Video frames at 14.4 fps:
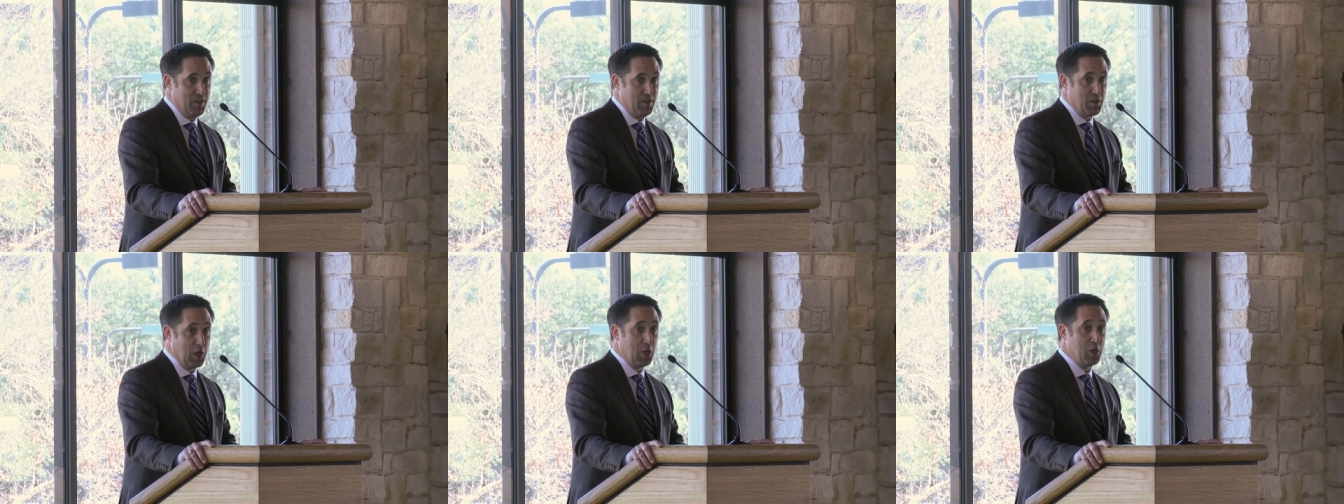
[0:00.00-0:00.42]

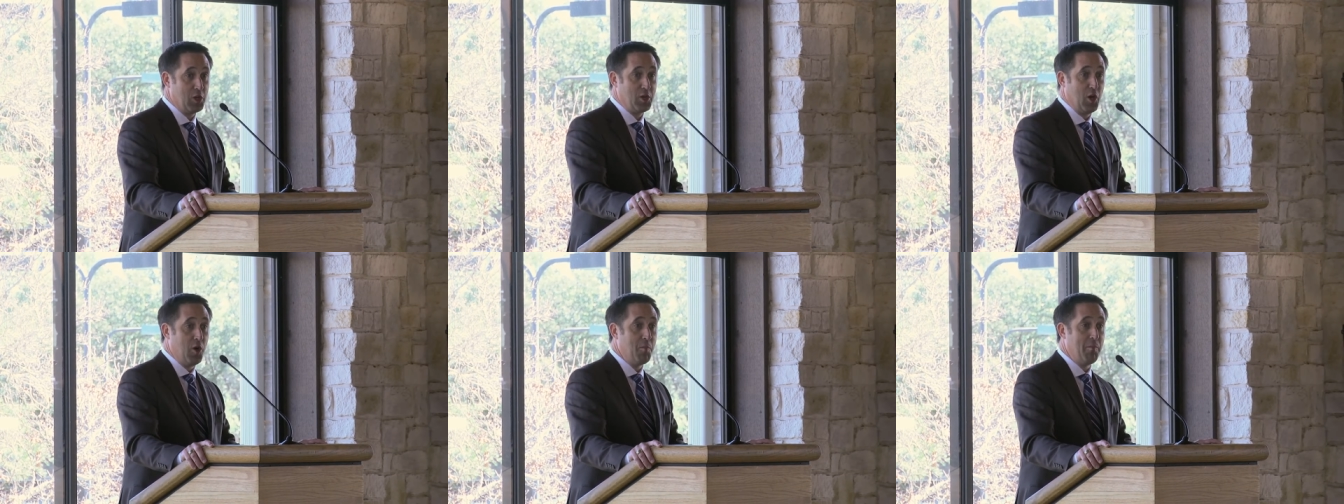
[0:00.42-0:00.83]
The
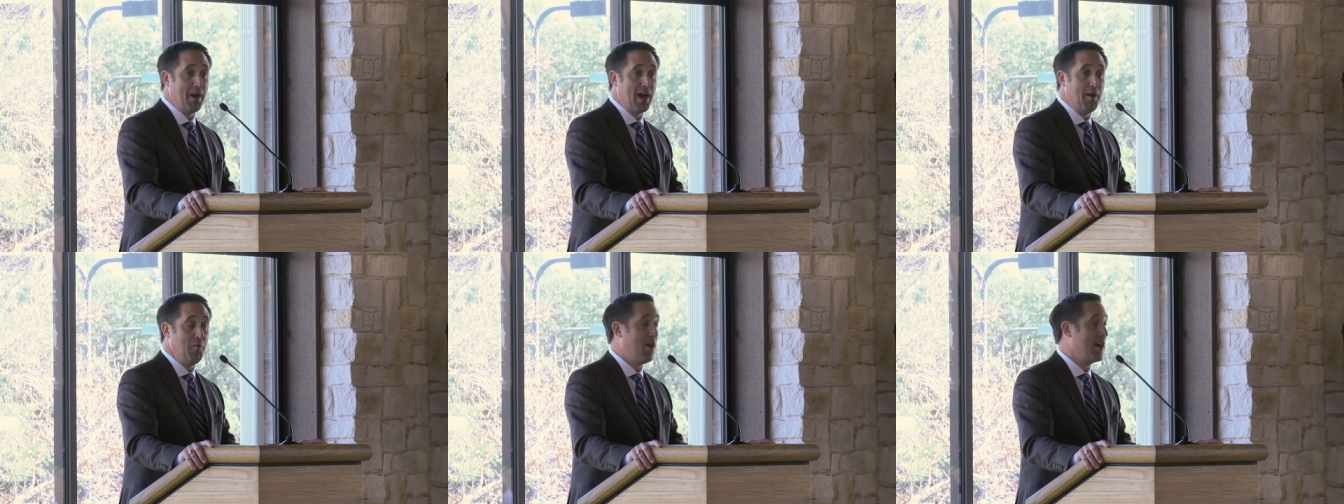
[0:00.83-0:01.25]
look on
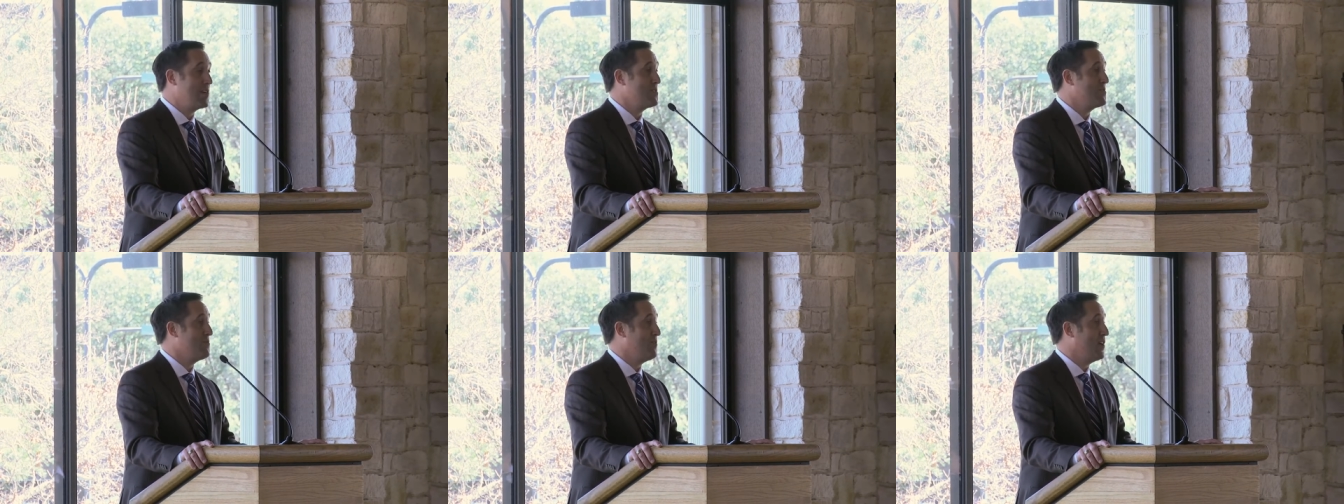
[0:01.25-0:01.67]
my
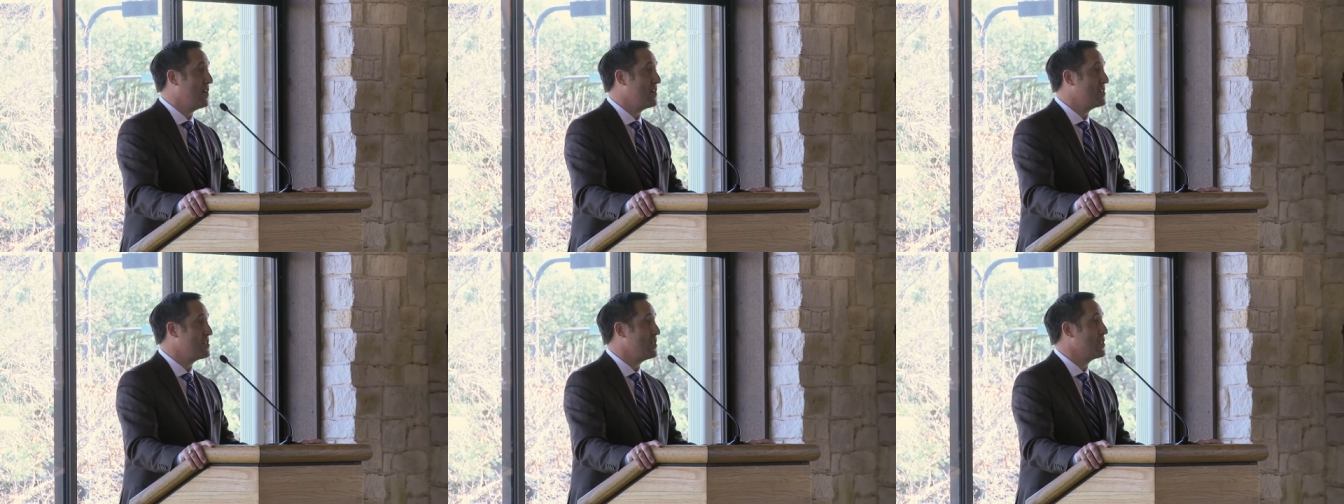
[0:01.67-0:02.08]
wife's
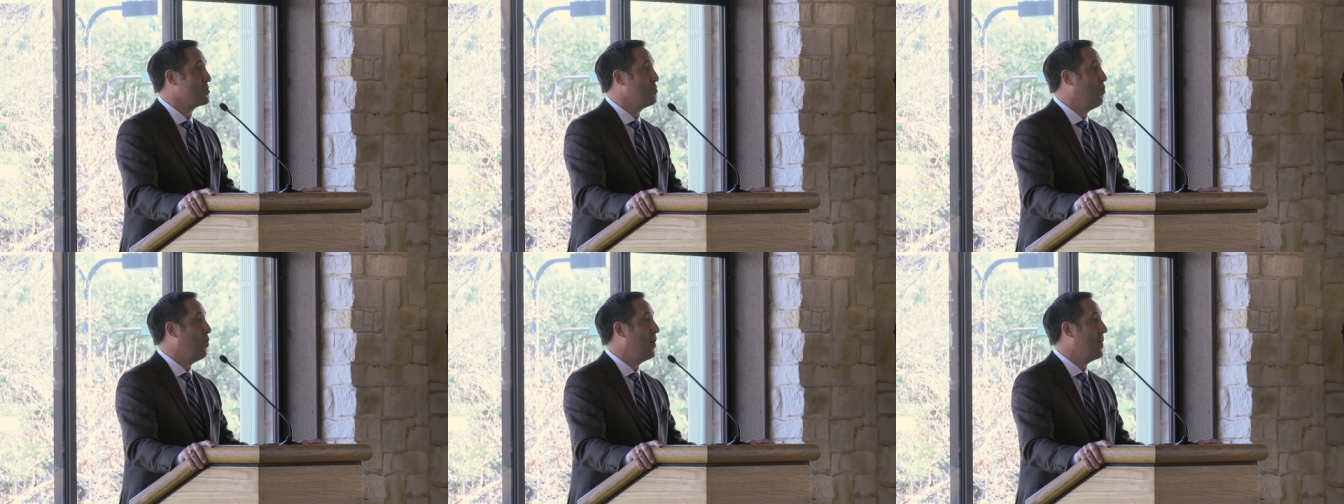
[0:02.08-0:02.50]
face is
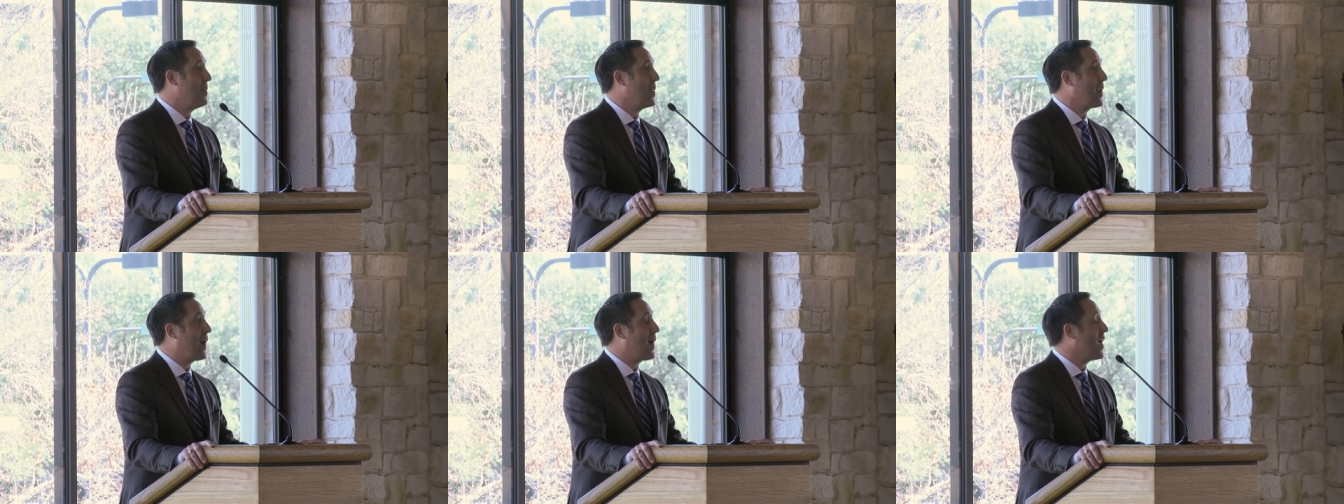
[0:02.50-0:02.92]
one
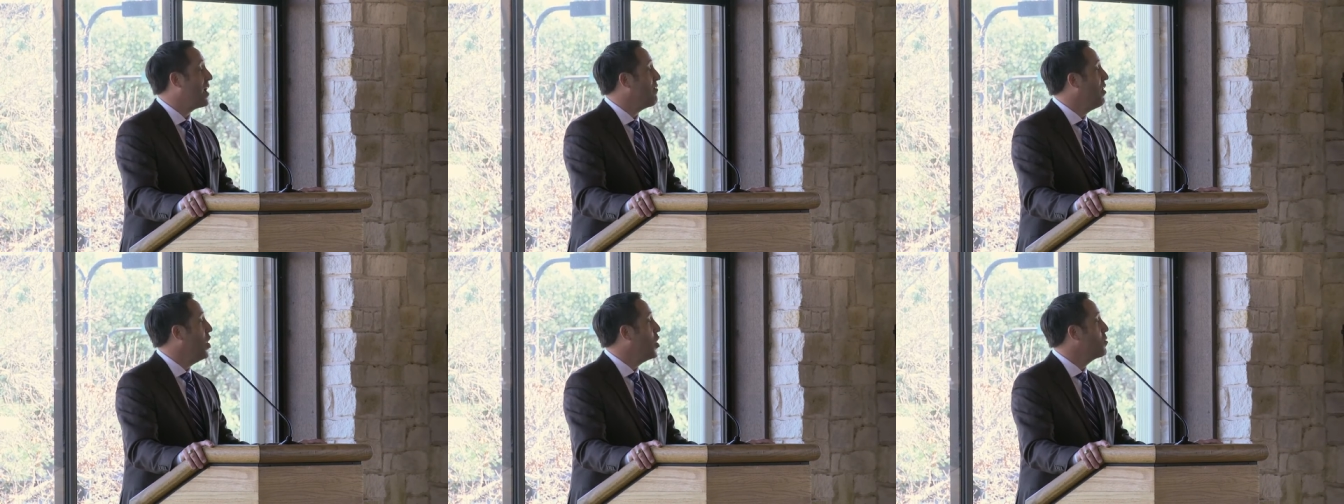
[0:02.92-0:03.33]
that I
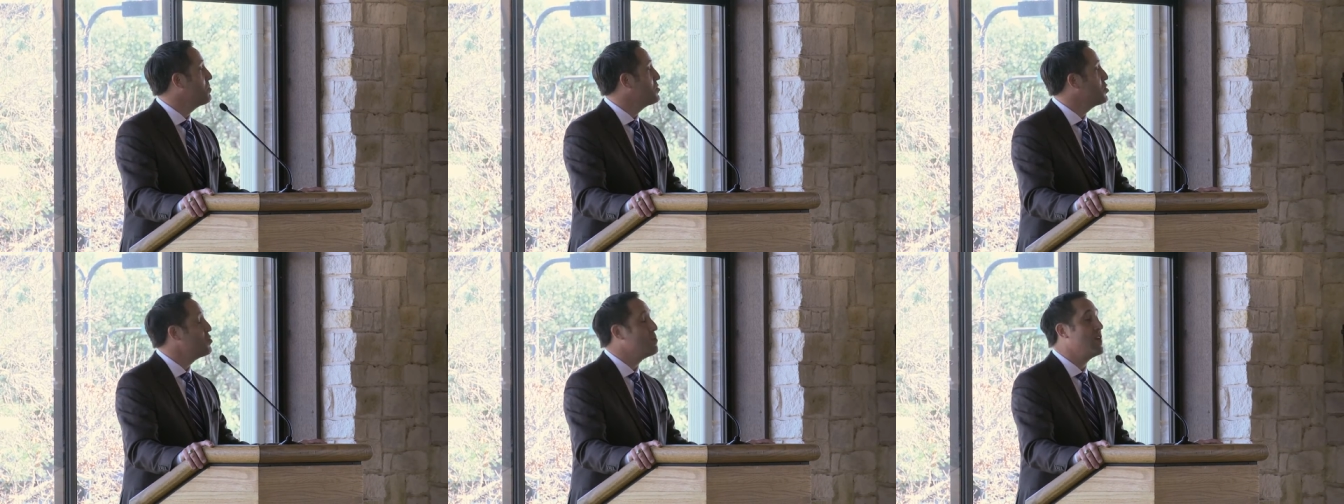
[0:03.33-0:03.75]
have
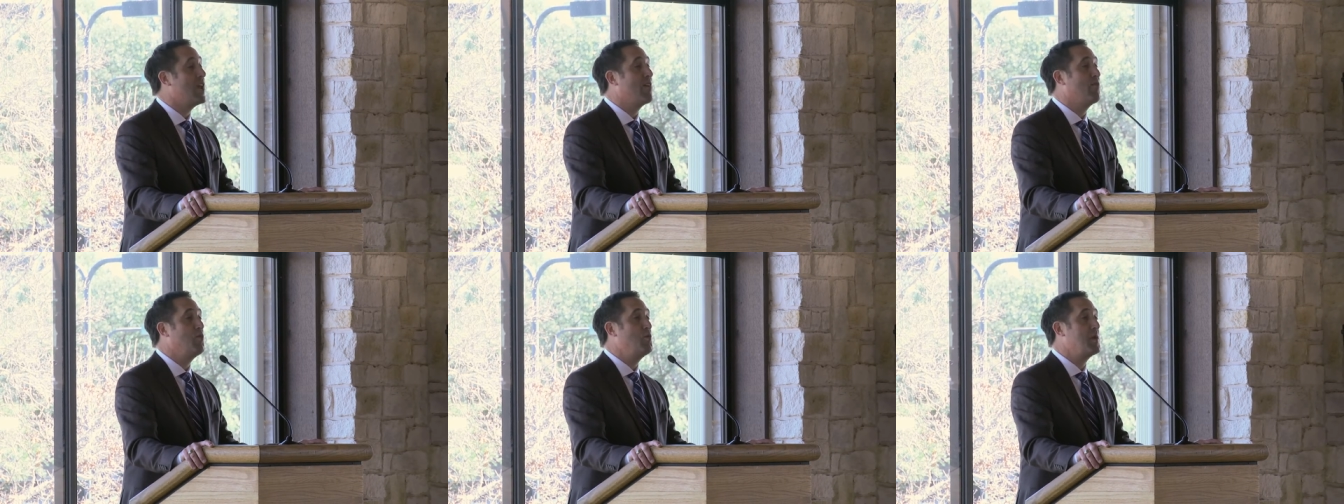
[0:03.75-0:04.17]
hoped to
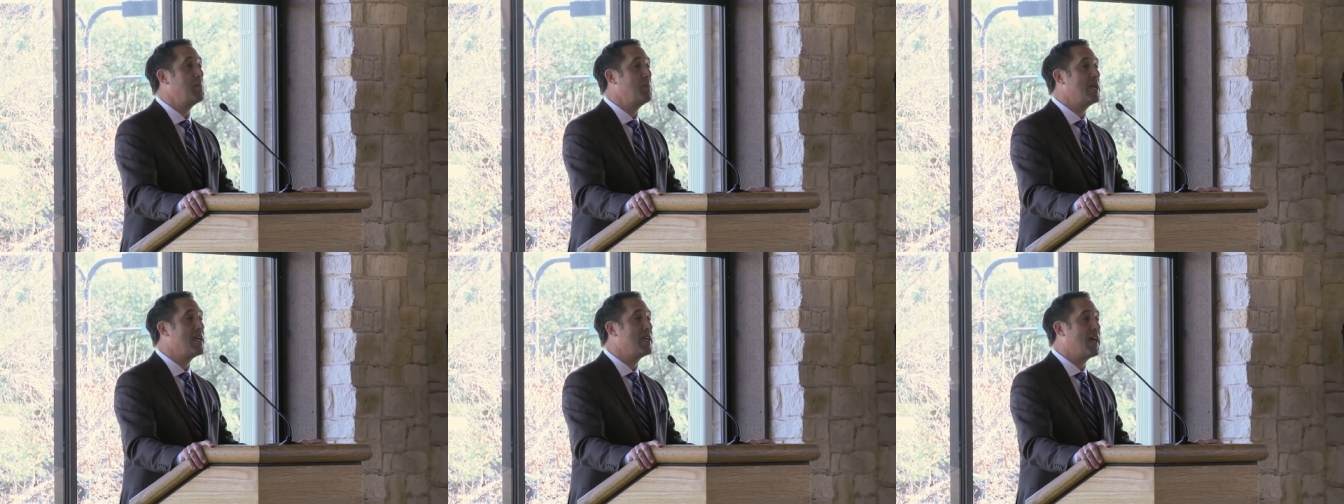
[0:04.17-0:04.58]
never
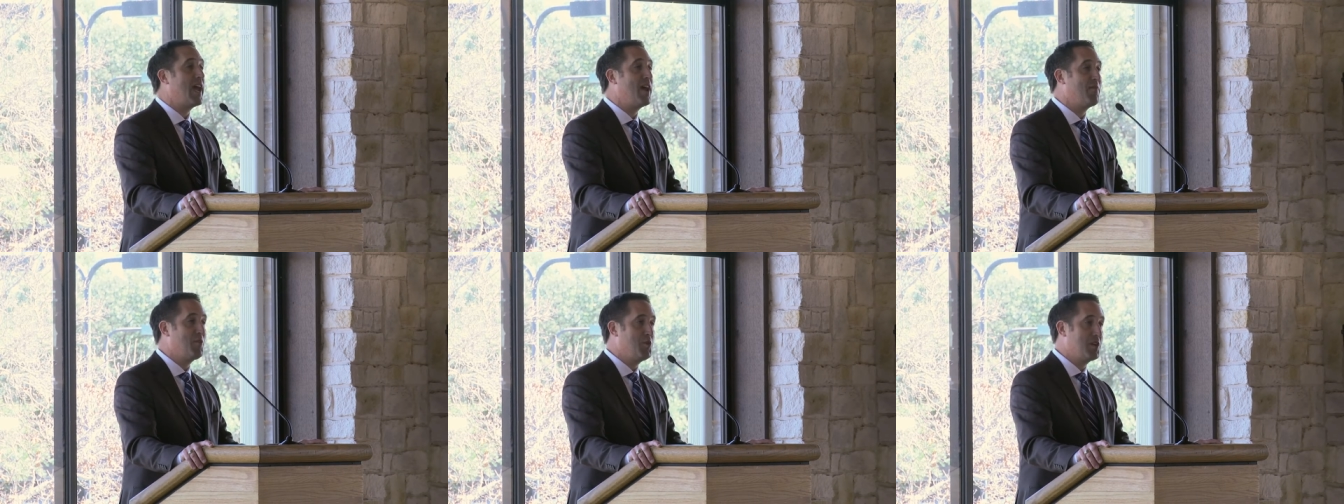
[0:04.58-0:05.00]
repeat
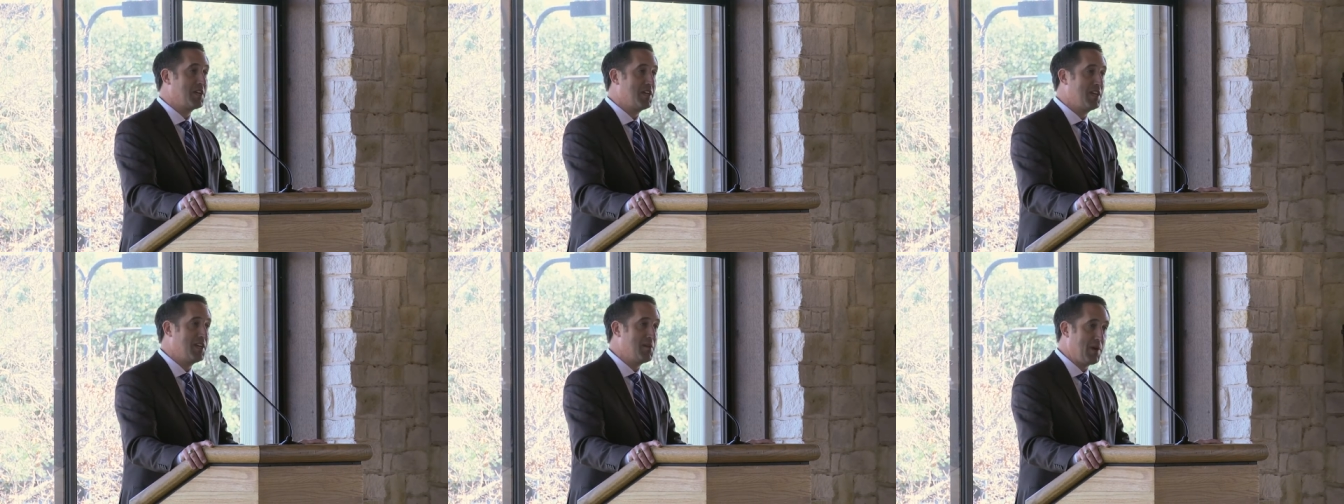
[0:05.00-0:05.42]
ever
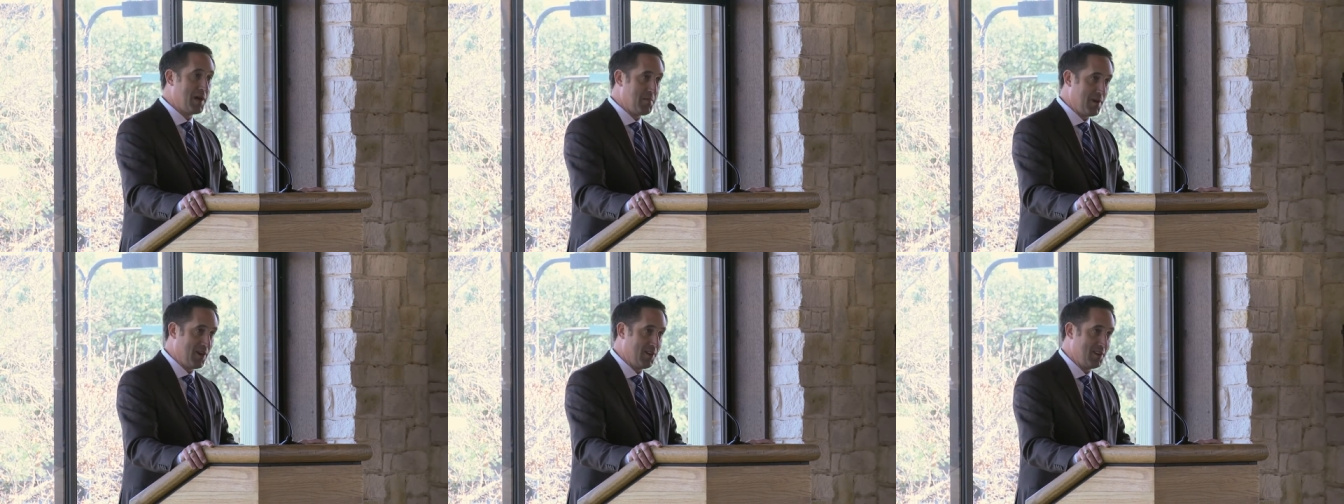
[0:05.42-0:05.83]
again in my
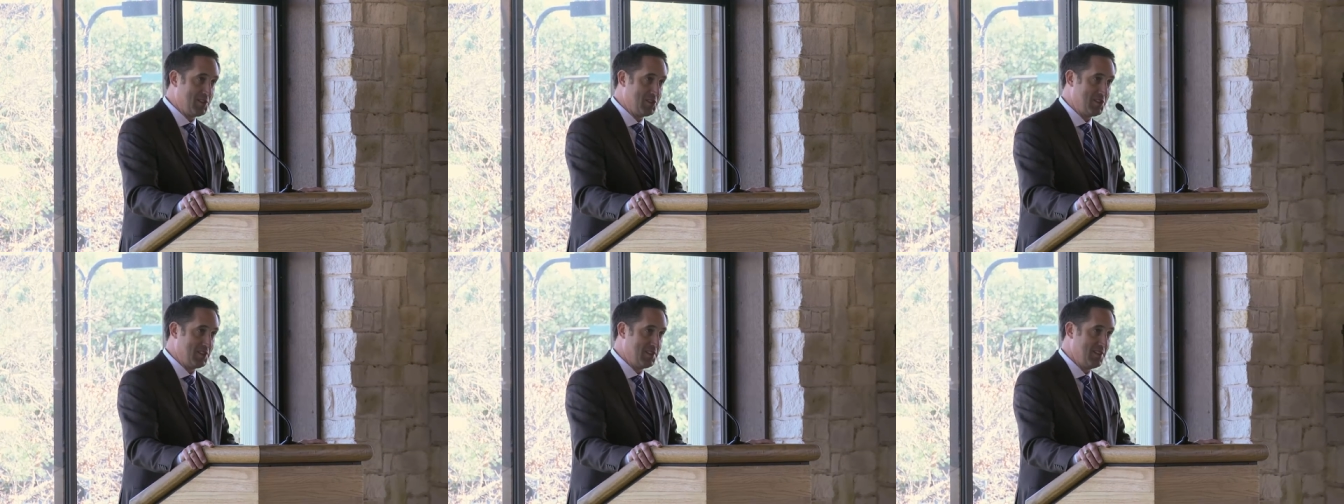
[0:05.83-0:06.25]

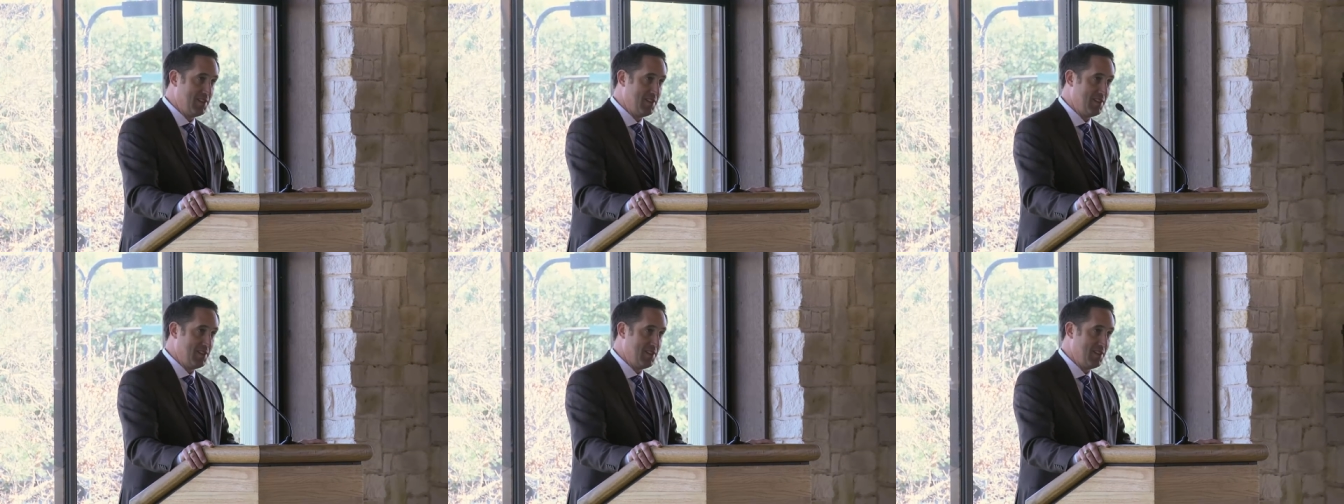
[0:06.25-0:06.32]
marriage.